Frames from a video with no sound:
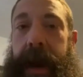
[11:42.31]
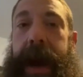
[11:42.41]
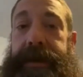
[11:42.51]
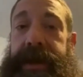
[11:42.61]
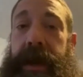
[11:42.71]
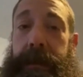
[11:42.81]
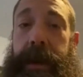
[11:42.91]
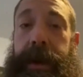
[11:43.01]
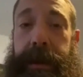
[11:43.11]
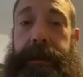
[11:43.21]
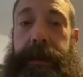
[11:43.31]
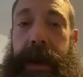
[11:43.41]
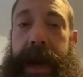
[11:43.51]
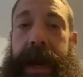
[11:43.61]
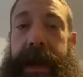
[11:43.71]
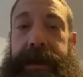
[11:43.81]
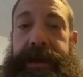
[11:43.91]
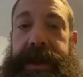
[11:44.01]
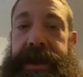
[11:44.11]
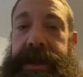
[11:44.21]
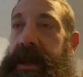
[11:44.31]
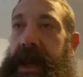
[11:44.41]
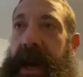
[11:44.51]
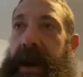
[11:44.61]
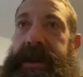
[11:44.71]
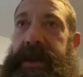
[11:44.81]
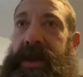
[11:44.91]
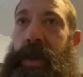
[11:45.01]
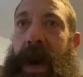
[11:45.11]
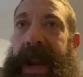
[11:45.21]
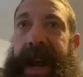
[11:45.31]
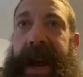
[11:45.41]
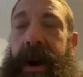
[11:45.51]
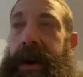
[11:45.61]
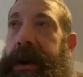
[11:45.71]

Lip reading: I was going to burn them. Right. Yeah. It was just, I was going to sweat it out.